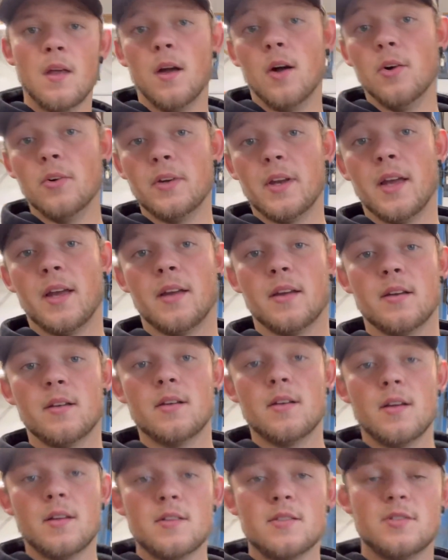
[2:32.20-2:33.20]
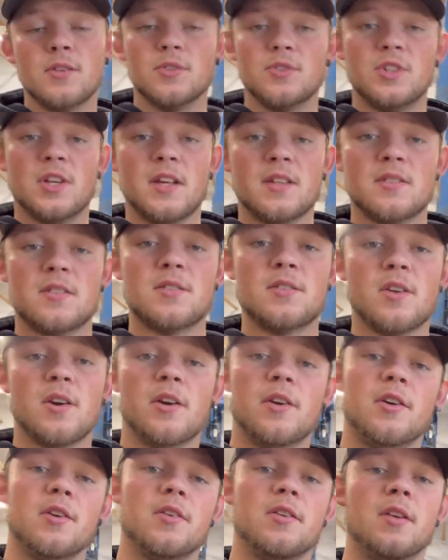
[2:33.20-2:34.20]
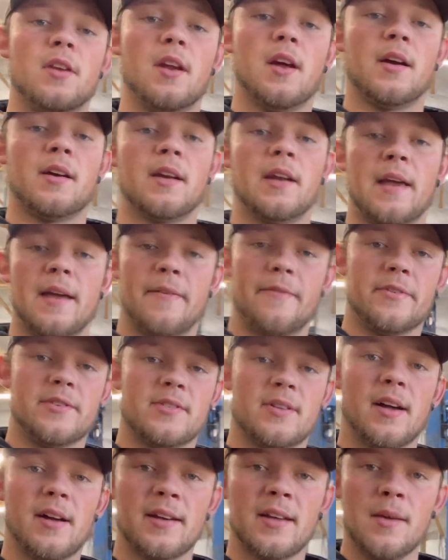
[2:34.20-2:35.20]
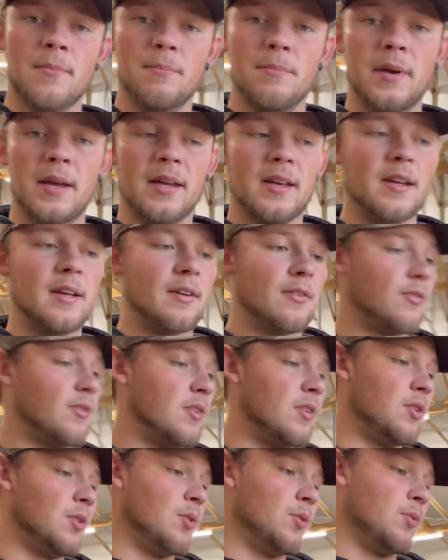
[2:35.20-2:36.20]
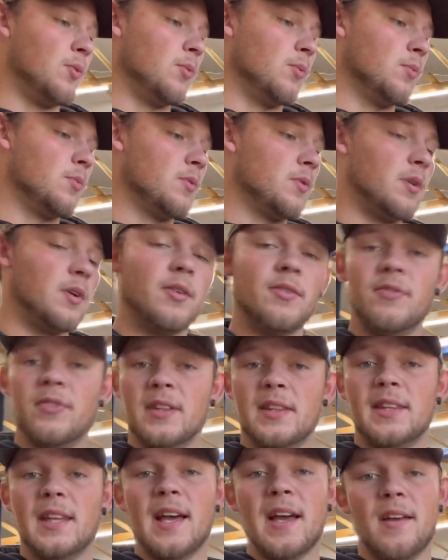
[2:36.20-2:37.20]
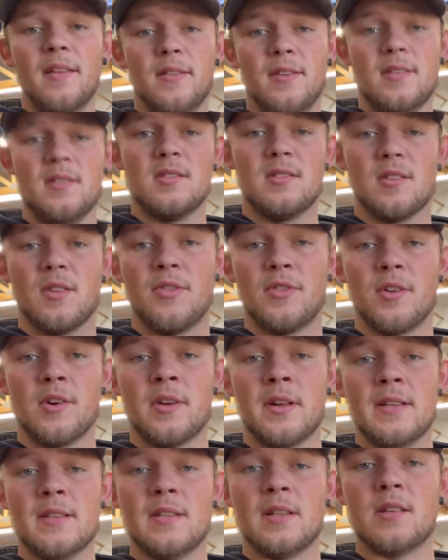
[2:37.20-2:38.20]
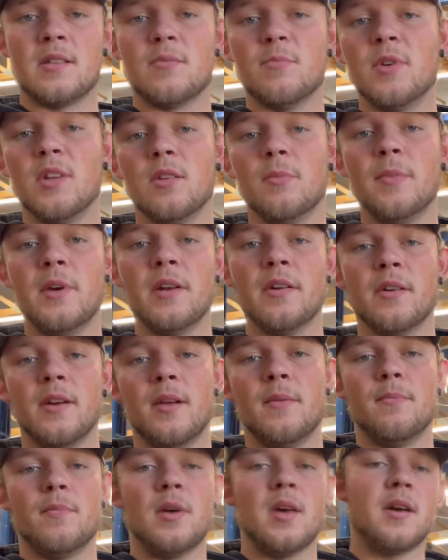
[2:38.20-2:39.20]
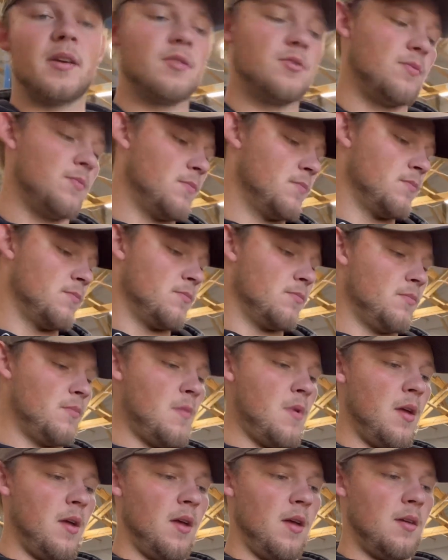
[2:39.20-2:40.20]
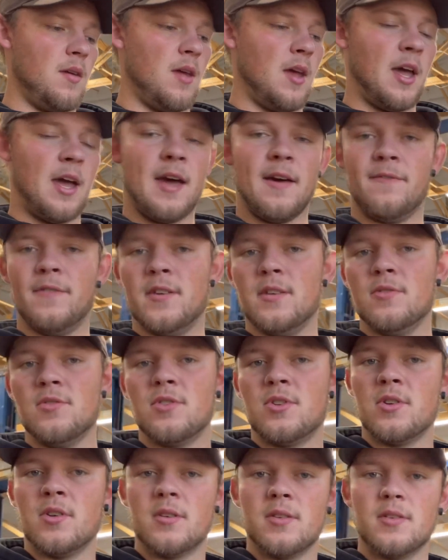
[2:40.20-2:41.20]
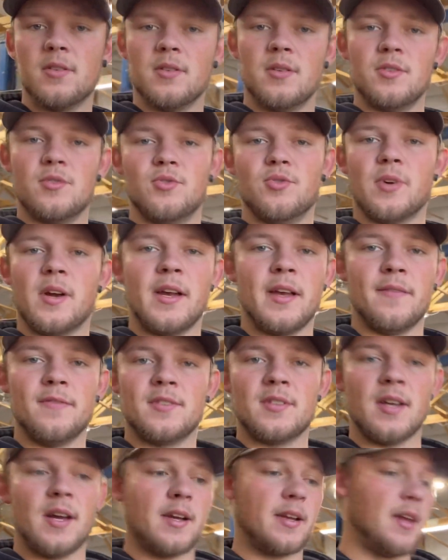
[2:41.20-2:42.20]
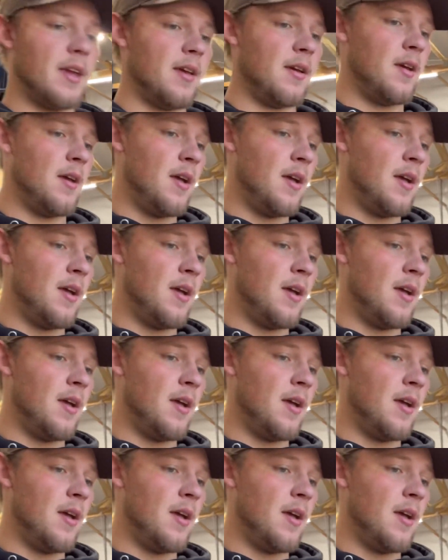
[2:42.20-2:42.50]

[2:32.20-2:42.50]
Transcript: Okay, so chances are you're not going to have a socket big enough to fit that. This is a 36 millimeter impact 1/2 inch drive socket.